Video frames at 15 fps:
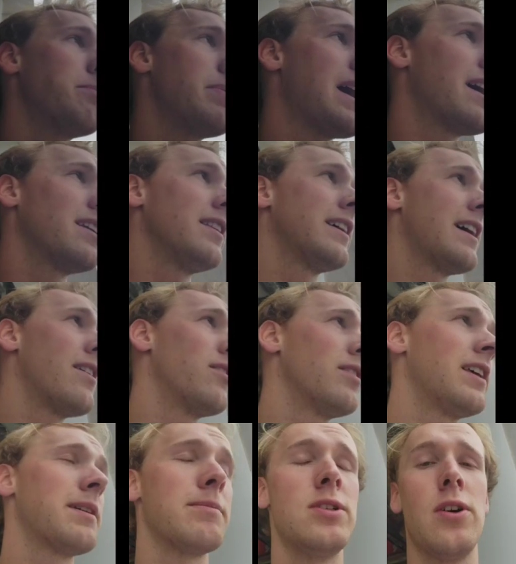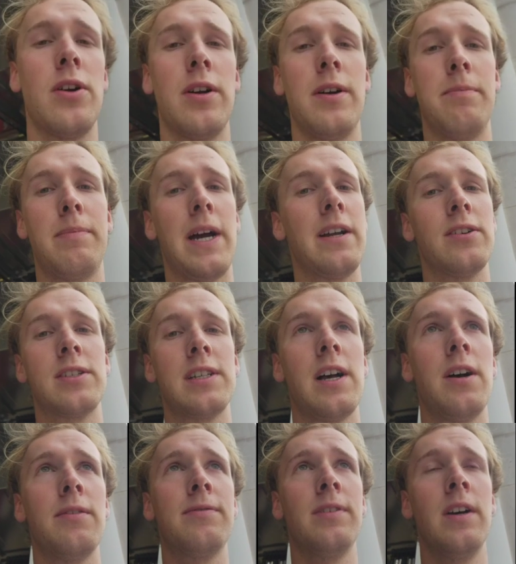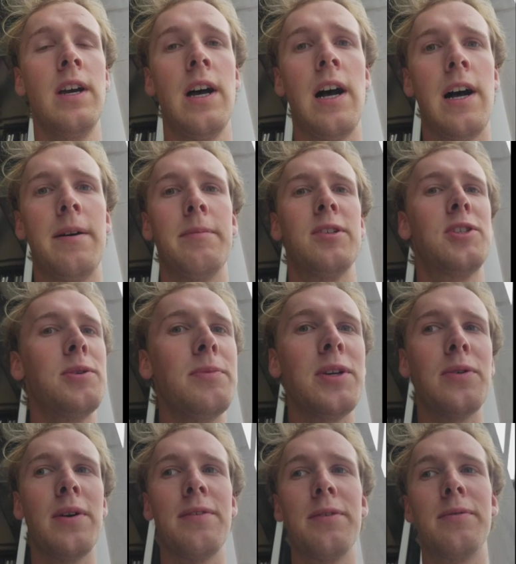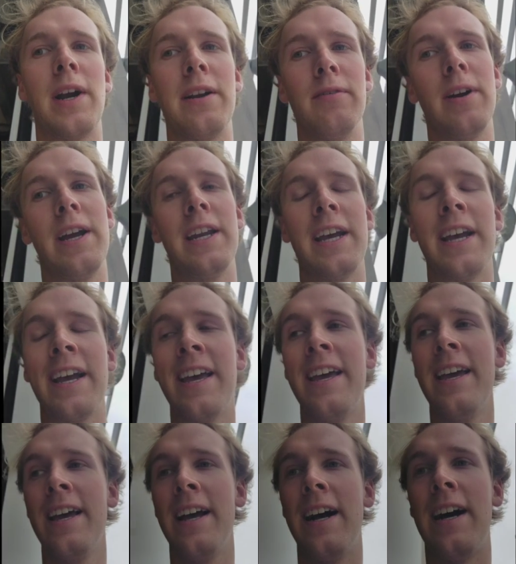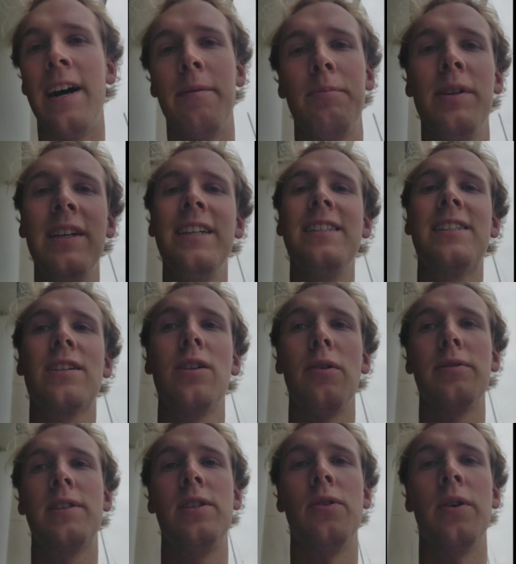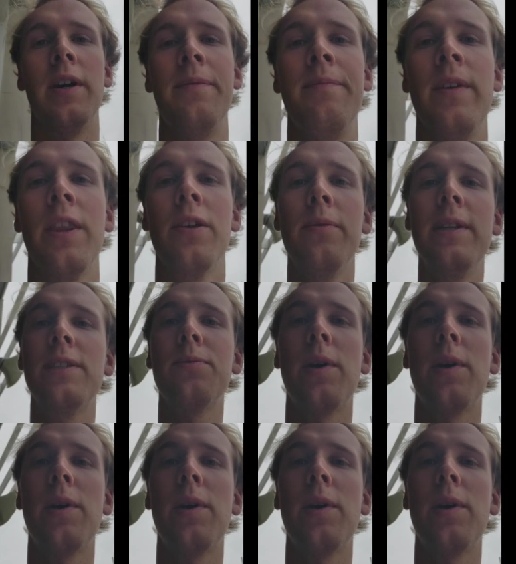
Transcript: paddling out on Lake Mendota by yourself, assuming you have the right rating, please close the door. The reason